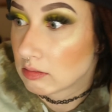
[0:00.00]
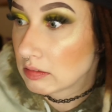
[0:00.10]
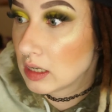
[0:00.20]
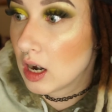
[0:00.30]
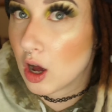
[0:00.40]

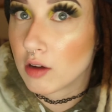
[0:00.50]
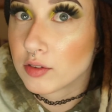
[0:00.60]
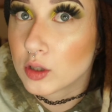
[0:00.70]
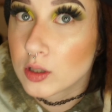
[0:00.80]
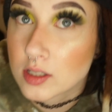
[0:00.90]
it's not
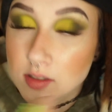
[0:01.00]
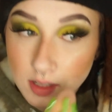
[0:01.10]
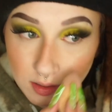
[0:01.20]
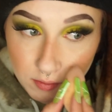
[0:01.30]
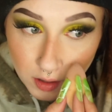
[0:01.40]
awful. It's
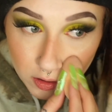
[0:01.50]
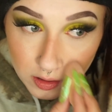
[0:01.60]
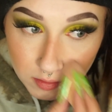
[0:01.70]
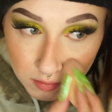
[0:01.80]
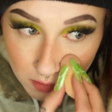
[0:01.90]
like
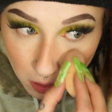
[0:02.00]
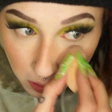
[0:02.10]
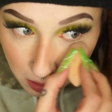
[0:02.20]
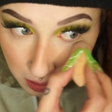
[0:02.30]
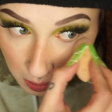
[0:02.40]
very,
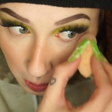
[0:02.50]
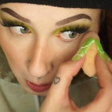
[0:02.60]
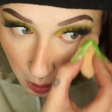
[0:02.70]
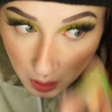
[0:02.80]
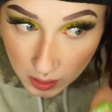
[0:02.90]
very
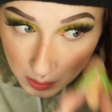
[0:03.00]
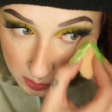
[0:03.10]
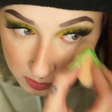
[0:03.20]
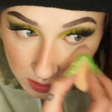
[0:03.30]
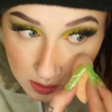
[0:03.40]

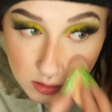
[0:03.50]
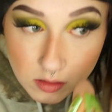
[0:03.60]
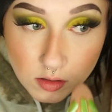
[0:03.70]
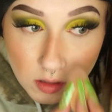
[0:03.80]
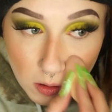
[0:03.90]

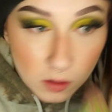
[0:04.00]
intense.